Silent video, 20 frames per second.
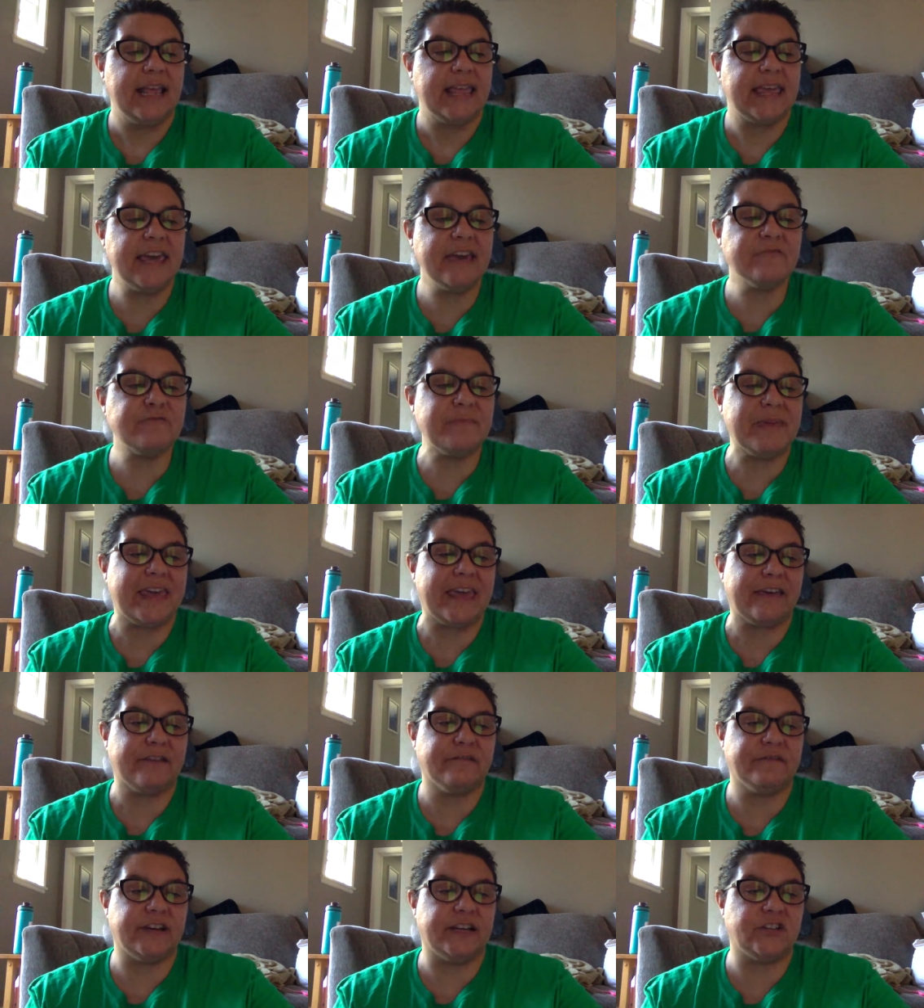Give
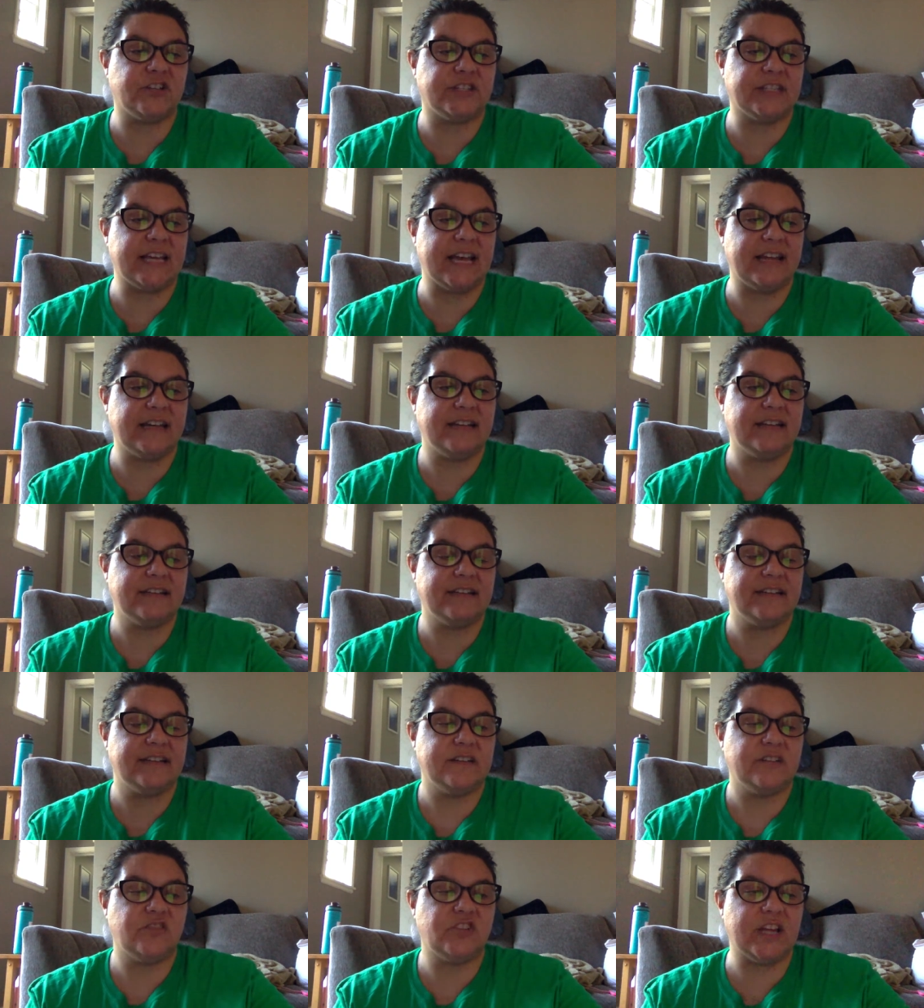me, Fudge said.
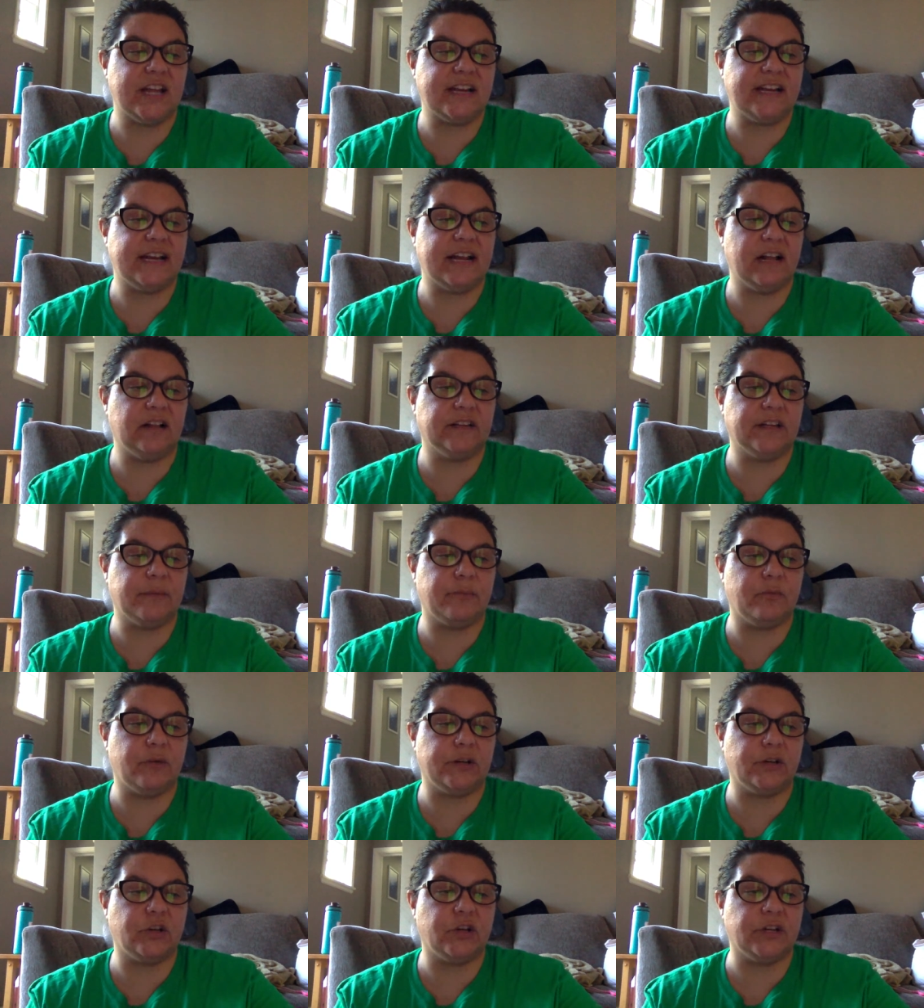Janet held up
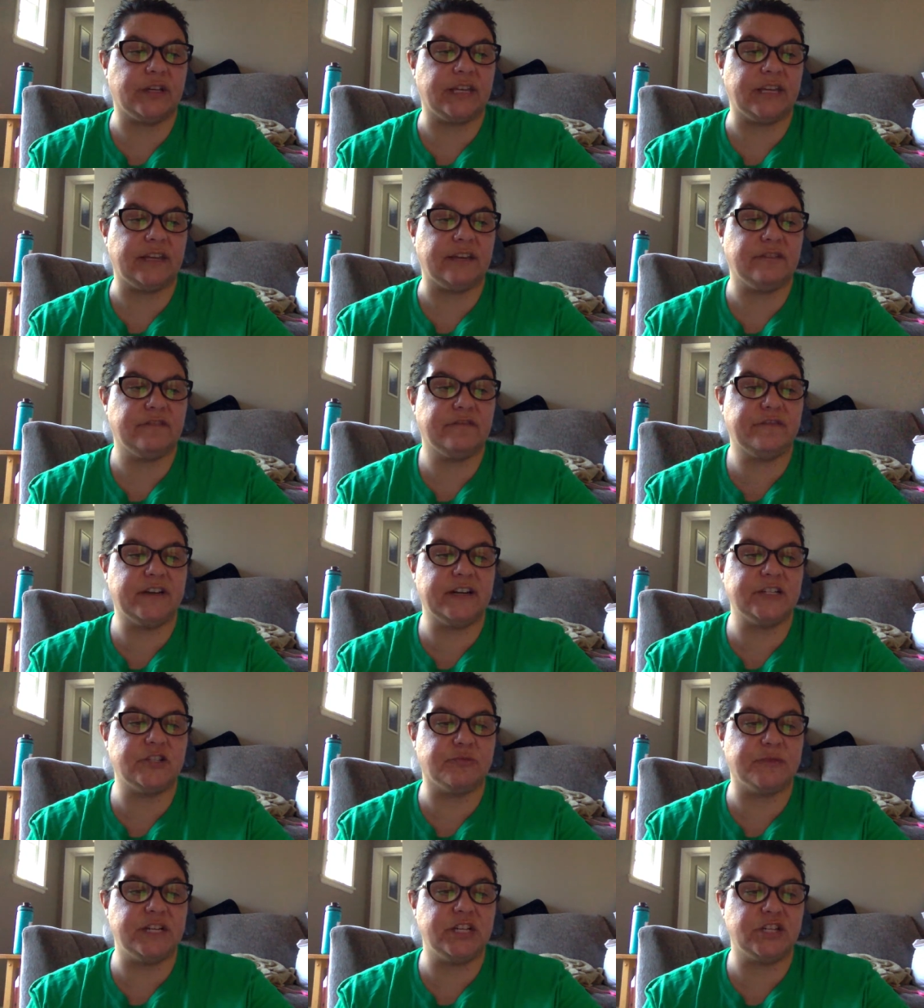one cookie.
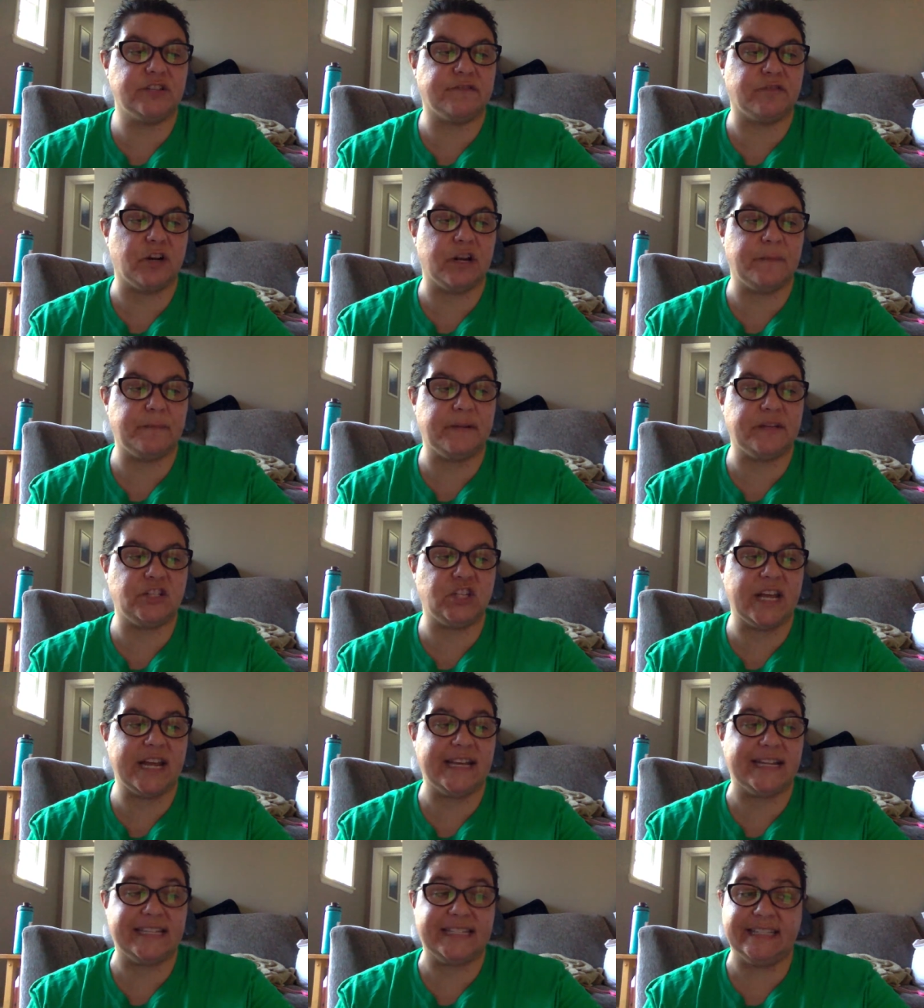Fudge reached for it, but
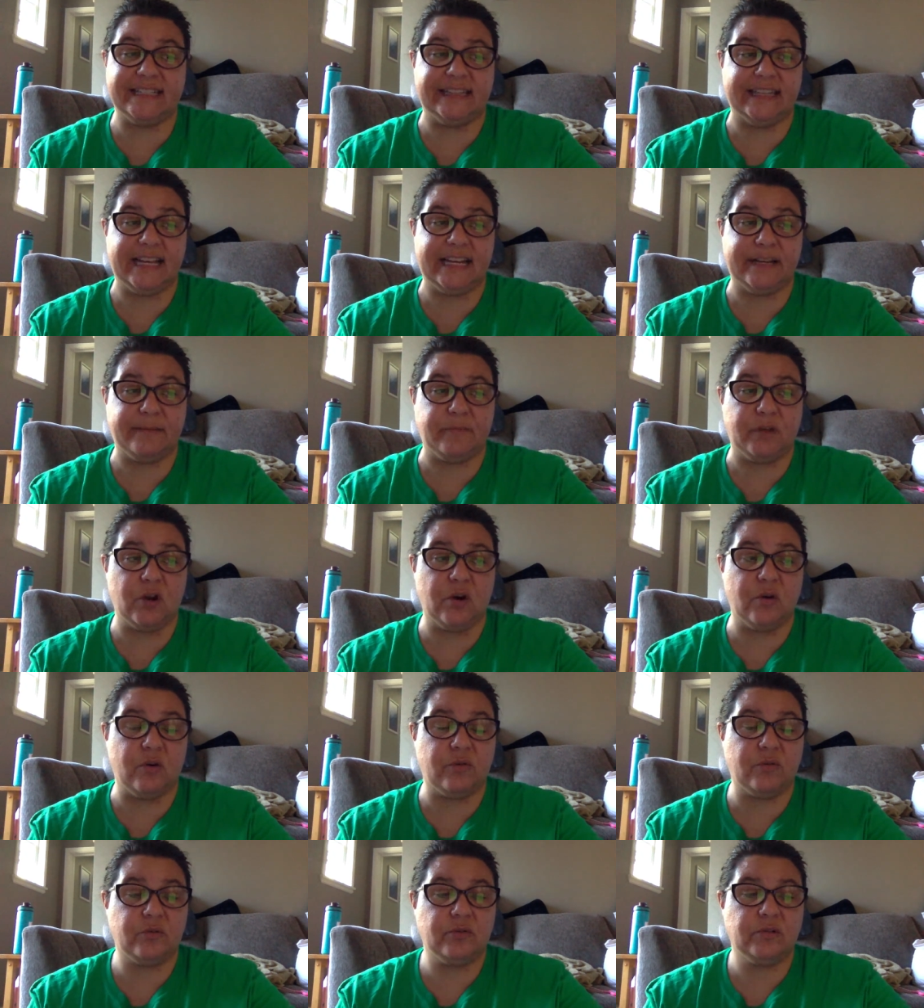Janet didn't let him
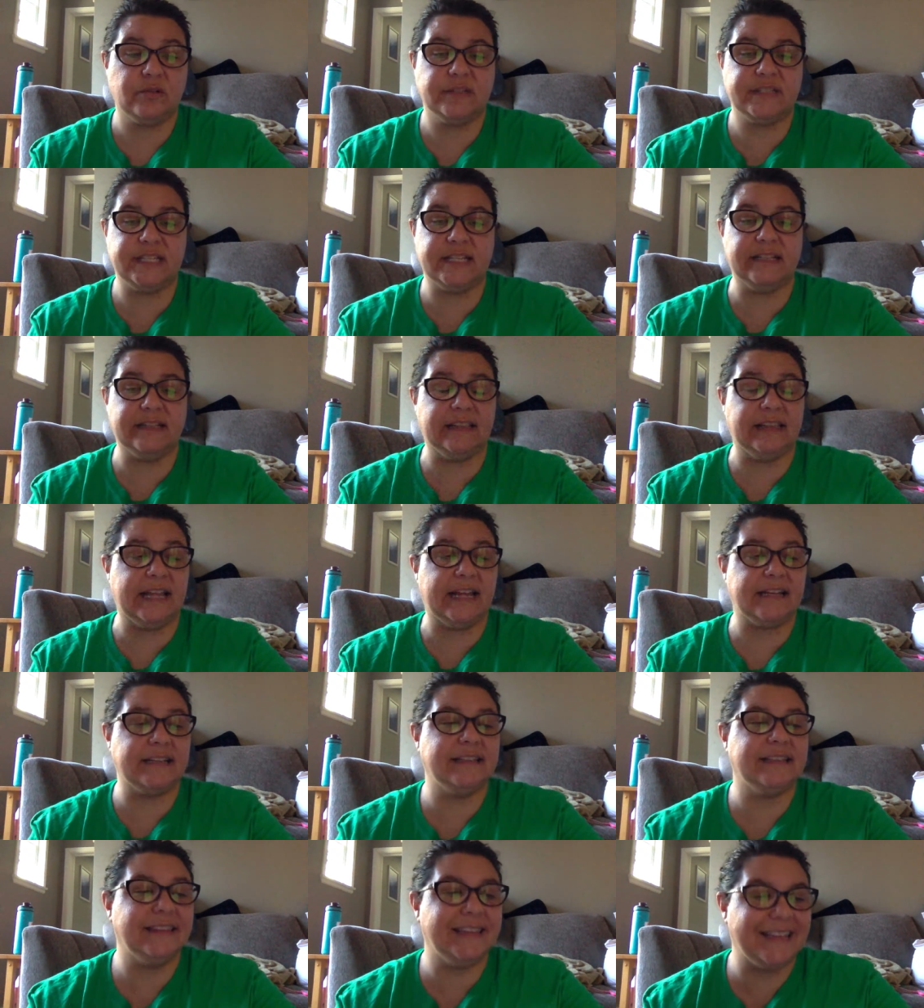go. Didn't
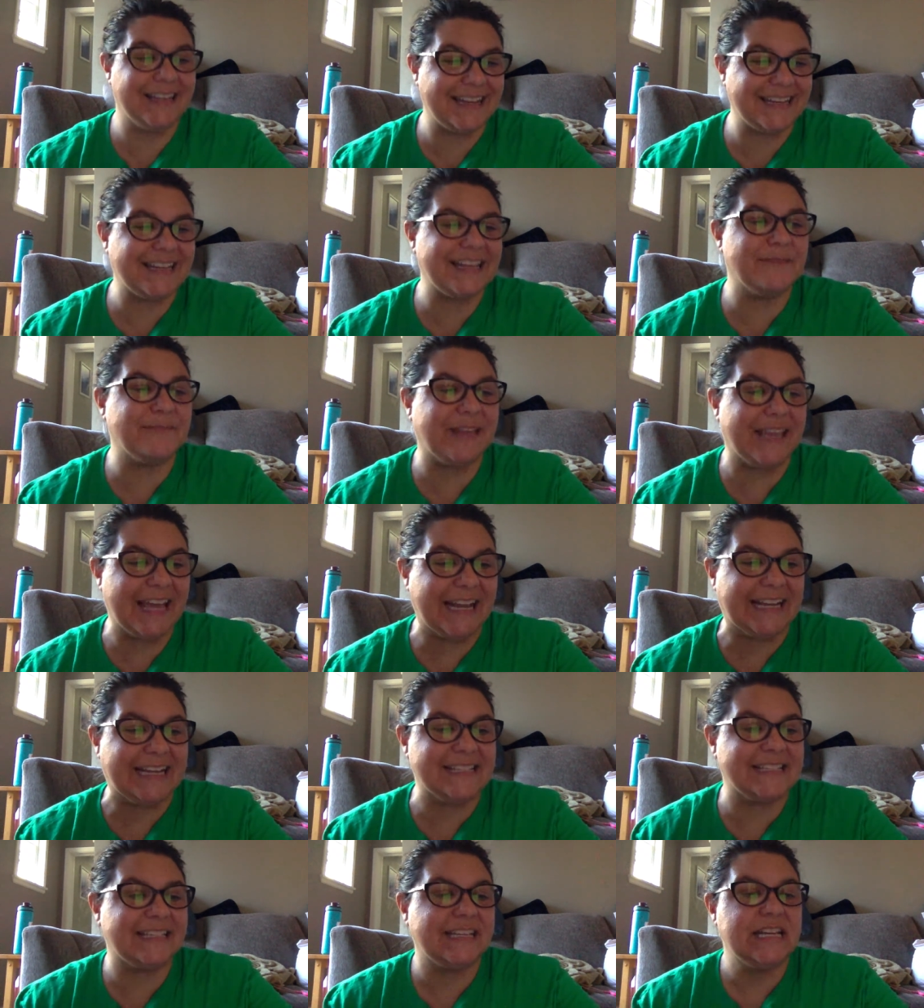let, let him get
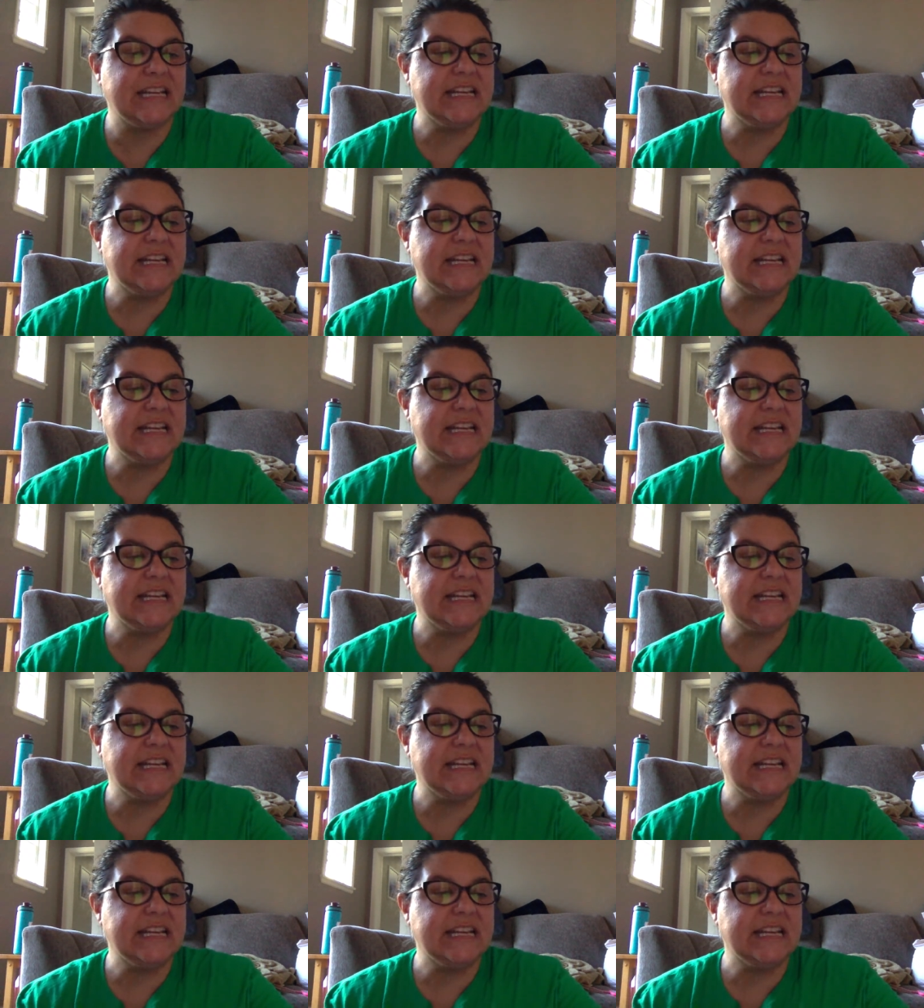it.